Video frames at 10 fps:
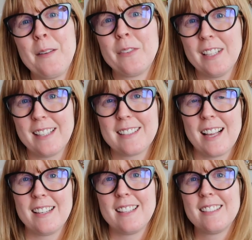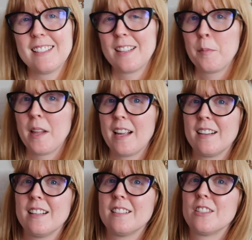I'm really excited. The
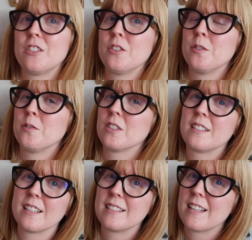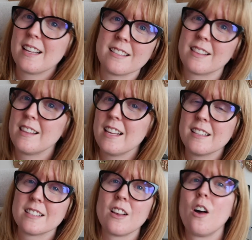plan is to just extend
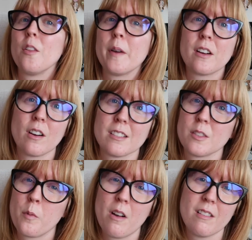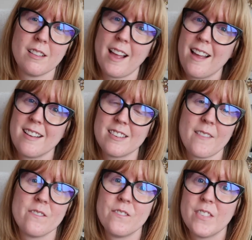these all the way across the wall and
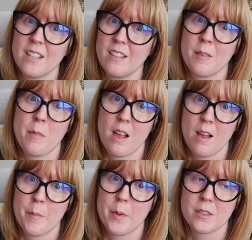fill them up.